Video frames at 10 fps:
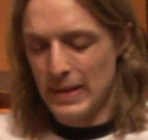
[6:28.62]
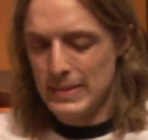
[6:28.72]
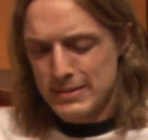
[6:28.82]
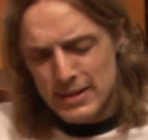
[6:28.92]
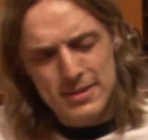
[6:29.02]

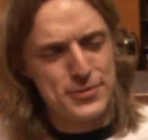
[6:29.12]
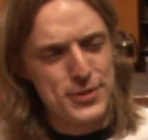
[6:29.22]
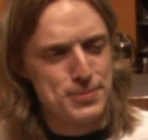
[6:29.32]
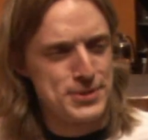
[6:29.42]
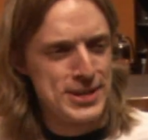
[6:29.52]
this doesn't
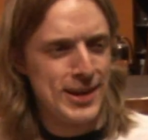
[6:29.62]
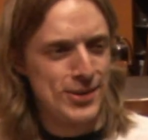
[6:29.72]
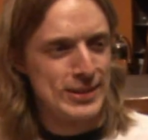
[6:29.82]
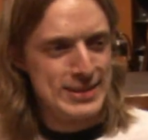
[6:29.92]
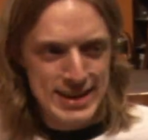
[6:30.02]
feel
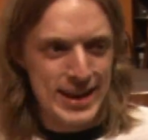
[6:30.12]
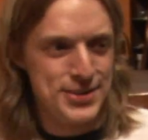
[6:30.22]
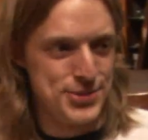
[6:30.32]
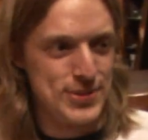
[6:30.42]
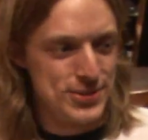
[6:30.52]
particularly
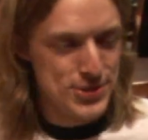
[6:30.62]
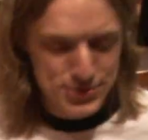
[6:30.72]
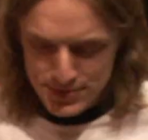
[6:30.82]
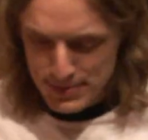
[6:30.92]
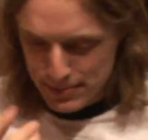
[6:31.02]
dangerous. You
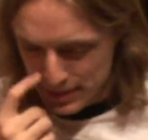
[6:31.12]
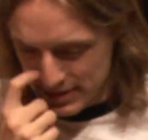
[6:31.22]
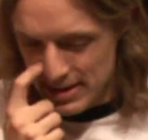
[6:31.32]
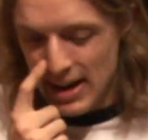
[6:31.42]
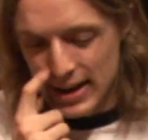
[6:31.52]
should be able to
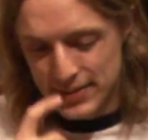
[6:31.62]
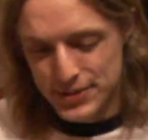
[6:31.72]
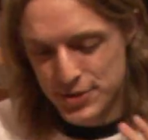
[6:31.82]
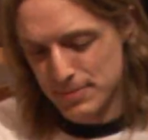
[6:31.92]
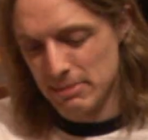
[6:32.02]
die. There
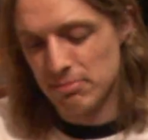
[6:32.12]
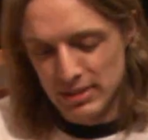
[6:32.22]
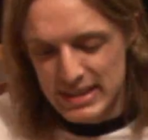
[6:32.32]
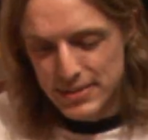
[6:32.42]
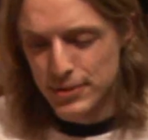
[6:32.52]
should be
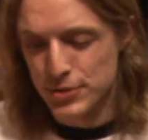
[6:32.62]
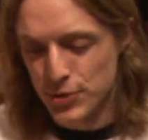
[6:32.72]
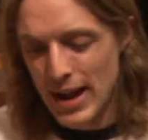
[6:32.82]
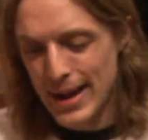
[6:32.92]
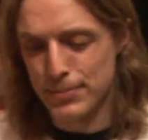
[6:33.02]
lethal
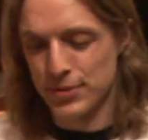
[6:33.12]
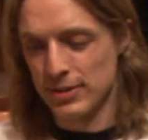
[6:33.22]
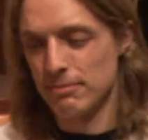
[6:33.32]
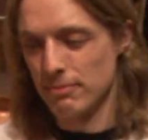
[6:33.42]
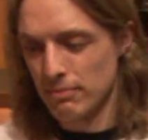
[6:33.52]
traps
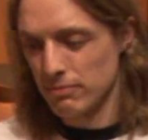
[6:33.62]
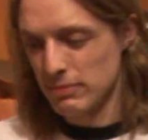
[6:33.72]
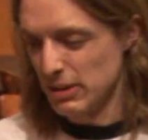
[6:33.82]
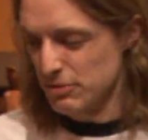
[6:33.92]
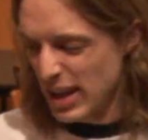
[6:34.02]
and
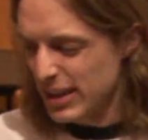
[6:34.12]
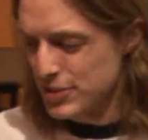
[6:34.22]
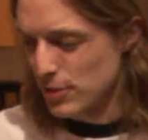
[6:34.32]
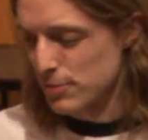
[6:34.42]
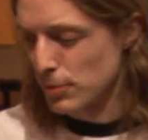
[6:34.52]

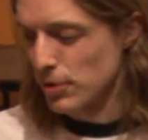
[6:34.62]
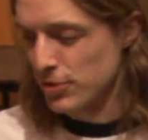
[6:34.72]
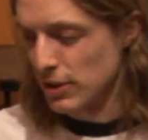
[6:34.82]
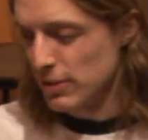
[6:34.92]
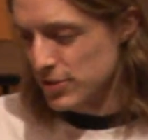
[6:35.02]
dangerous
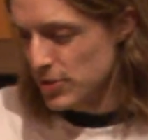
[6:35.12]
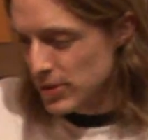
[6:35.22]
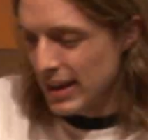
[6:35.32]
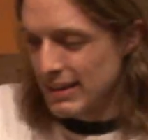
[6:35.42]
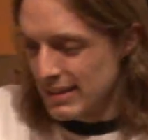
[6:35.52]
mercenaries. You
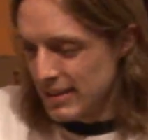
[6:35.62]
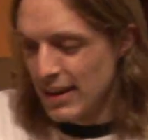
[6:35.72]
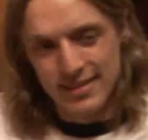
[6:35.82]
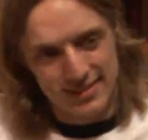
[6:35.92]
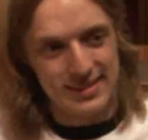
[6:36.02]
get
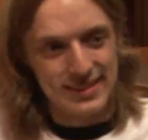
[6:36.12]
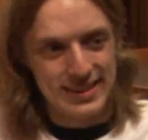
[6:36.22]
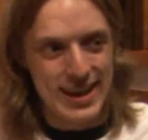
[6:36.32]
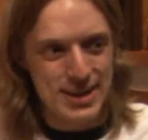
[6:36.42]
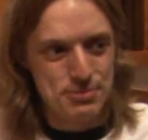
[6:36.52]
guns in the
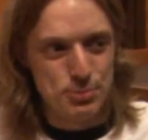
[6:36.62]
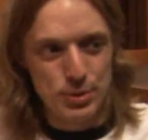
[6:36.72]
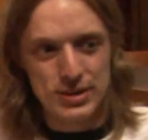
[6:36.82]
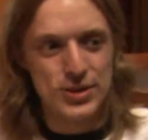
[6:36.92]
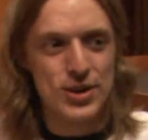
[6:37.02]
game,
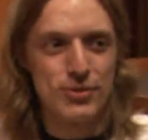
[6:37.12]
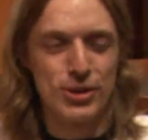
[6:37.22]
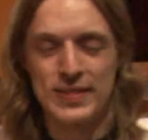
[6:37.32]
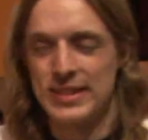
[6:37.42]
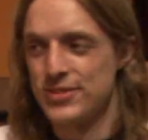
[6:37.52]
but you don't ever
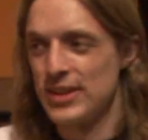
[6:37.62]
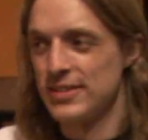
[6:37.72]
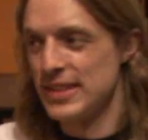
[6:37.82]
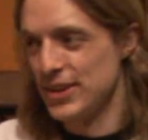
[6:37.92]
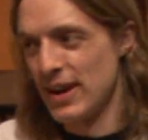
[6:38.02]
get the sense
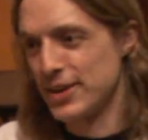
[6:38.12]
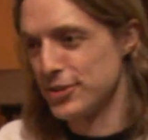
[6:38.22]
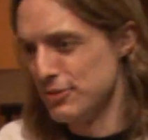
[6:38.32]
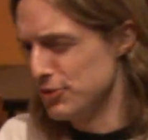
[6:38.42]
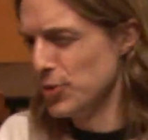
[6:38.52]
that you're
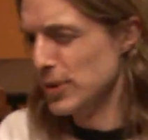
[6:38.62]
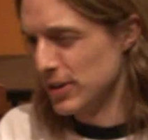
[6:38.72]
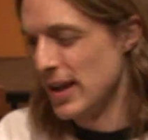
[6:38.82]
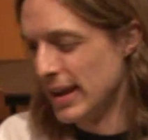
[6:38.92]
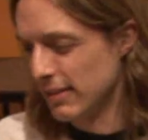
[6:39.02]
actually doing
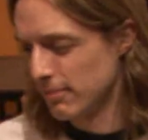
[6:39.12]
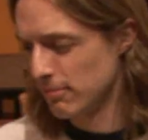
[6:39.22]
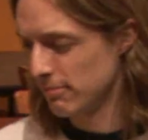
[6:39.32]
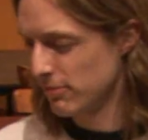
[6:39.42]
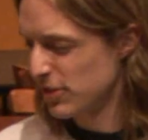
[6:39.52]
any
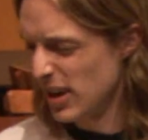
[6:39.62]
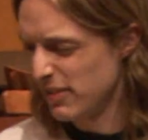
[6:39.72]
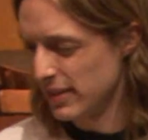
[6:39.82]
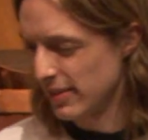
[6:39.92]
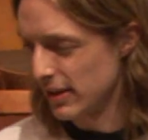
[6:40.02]
stuff
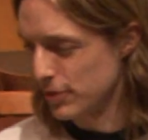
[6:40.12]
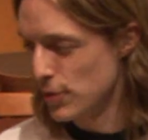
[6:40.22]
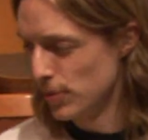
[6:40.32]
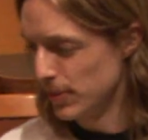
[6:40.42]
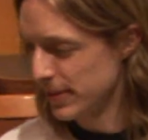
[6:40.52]
that's that
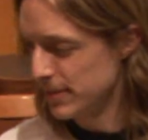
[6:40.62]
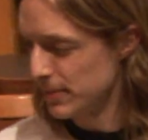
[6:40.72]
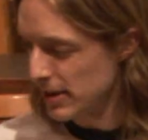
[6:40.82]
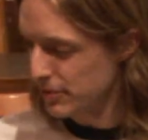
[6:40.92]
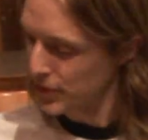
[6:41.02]
cool with them.
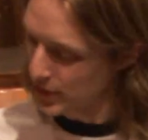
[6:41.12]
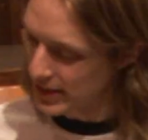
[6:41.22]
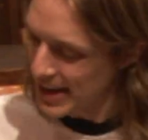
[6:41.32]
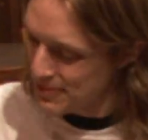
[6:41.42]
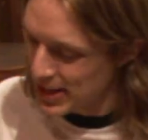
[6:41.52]
And for a
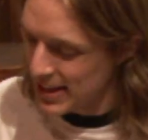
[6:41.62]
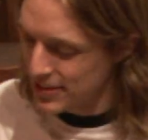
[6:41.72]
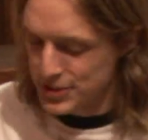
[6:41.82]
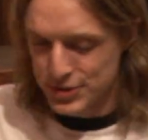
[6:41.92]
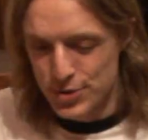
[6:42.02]
game that has
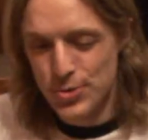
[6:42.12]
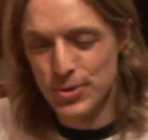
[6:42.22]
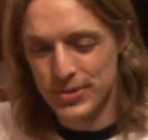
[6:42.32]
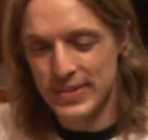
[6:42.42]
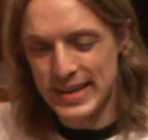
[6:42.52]
such a cool
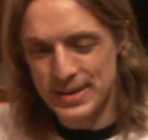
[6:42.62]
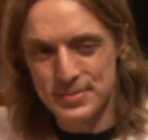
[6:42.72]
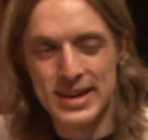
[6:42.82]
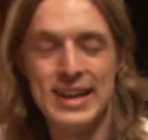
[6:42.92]
theme,